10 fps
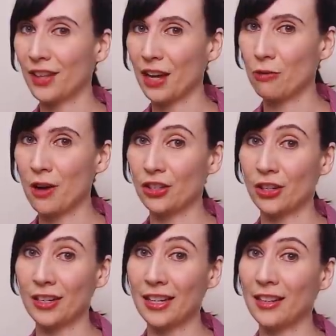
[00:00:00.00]
that
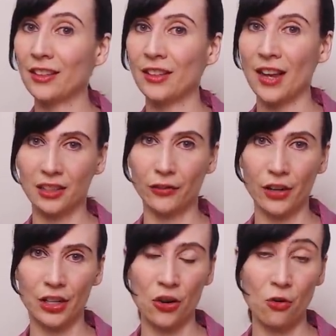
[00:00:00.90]
question in the next
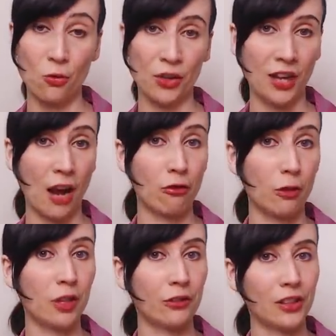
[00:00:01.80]
video, which I will
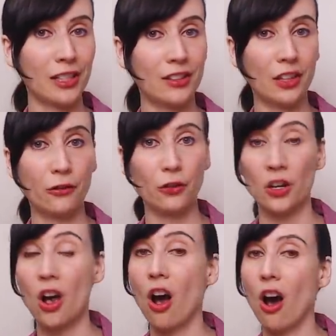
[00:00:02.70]
be releasing for
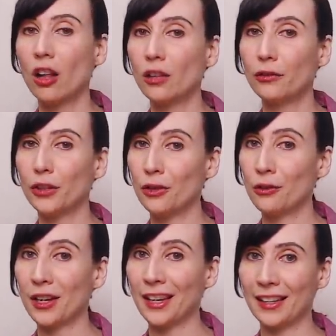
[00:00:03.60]
all of
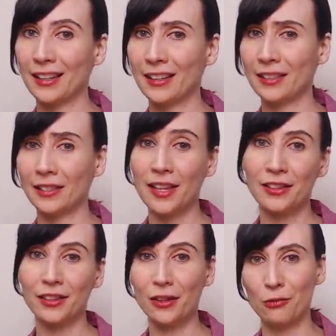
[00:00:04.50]
you in
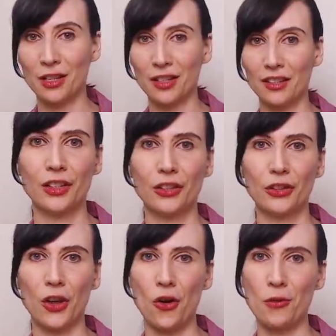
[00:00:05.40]
less than a week.
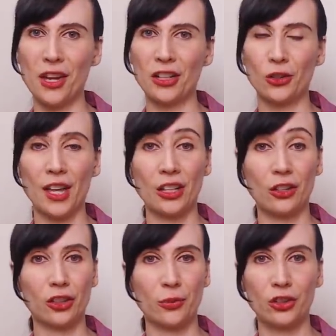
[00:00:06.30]
So, make sure that you're
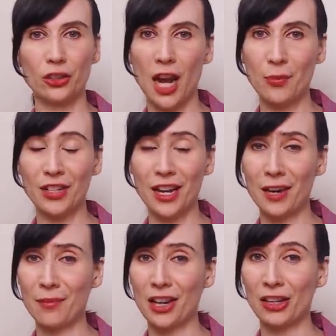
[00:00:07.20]
subscribed
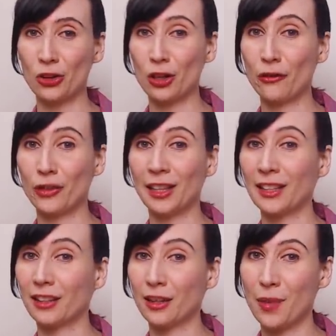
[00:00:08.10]
and make sure you've
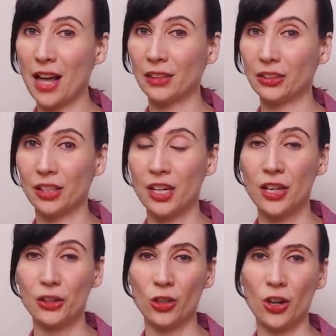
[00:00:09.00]
clicked the bell to
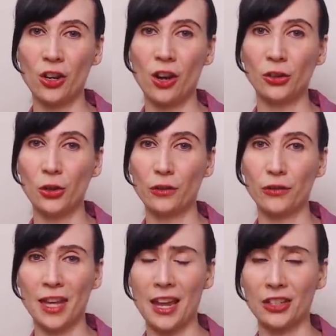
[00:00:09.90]
turn on all
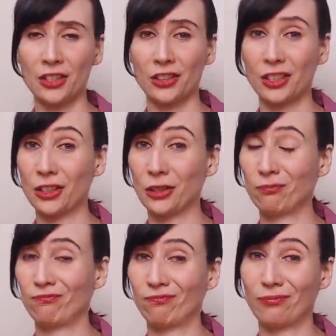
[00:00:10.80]
notifications, because
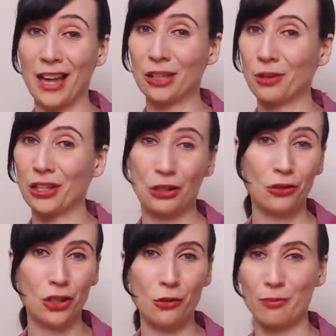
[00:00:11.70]
that's what
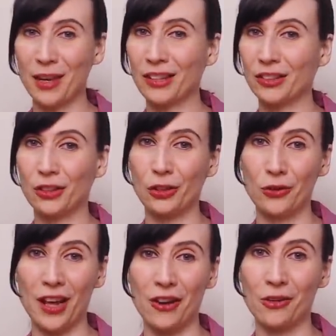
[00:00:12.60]
YouTube makes you do
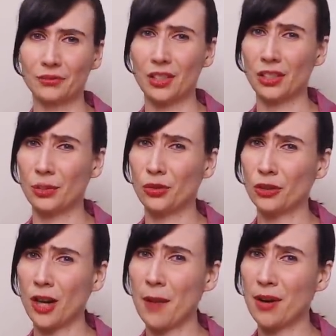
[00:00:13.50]
now. The
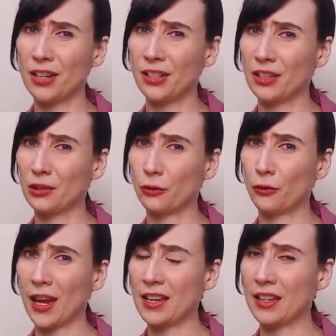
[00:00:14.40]
subscribe button is
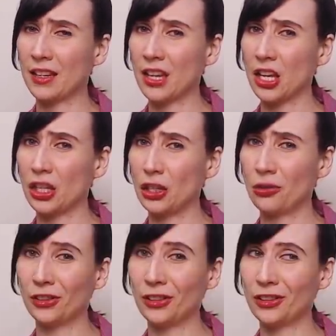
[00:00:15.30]
fake,
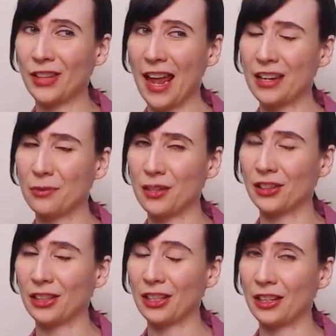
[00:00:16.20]
useless, and
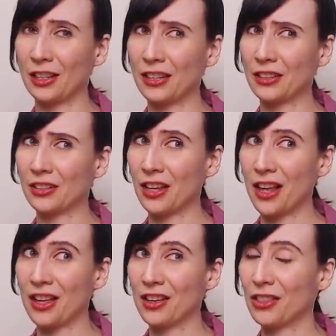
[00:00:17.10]
misleading. It's
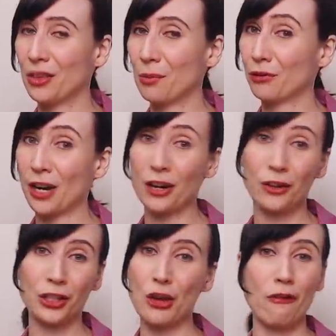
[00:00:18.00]
the
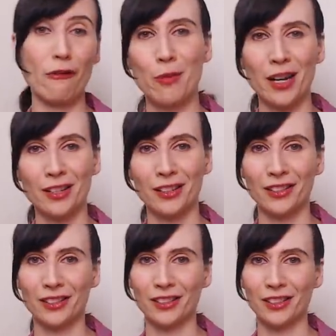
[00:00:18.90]
PragerU of
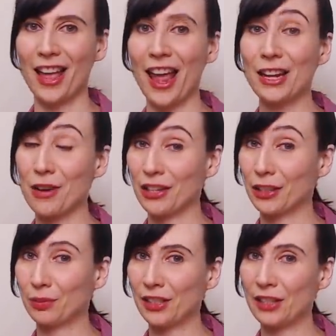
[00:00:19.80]
buttons.
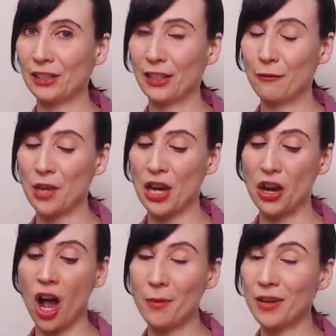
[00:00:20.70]
Anyways, please leave me a
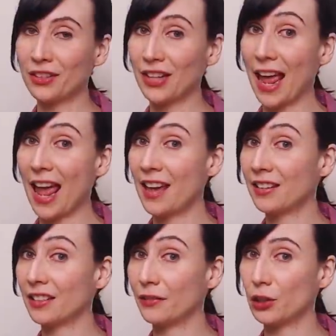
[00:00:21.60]
comment,
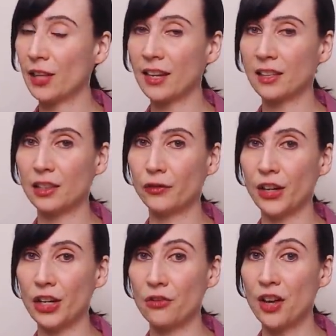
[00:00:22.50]
and if you liked this
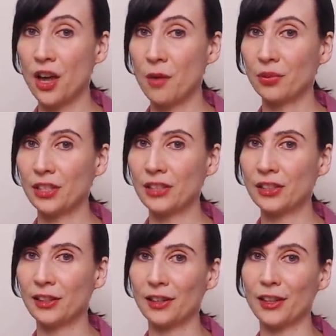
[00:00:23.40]
video, please
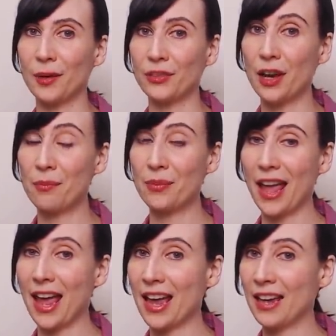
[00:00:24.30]
click thumbs up
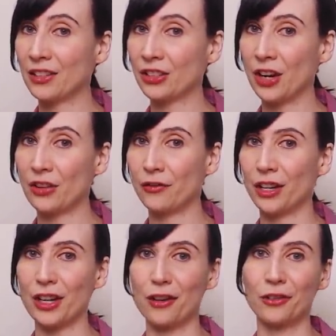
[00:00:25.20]
and share the
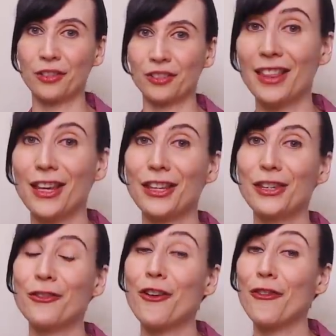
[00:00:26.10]
video. Thank
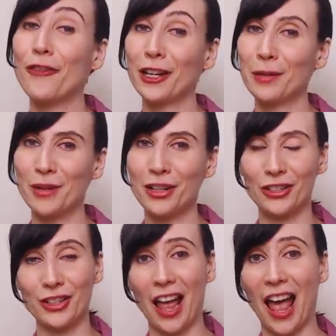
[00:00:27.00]
you very
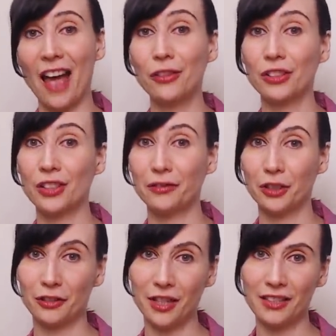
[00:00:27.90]
much, have yourself a
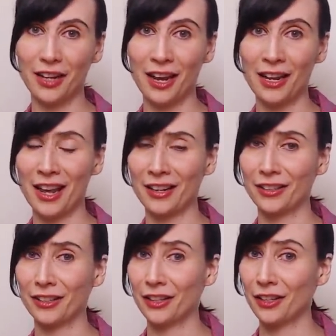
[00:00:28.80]
great day, and
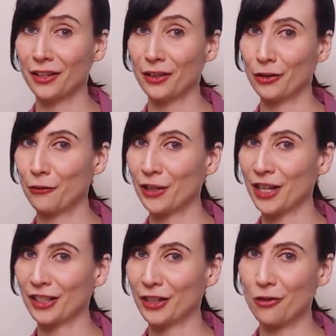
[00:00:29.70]
don't
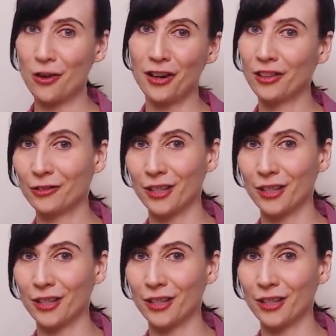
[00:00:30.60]
forget to go hug the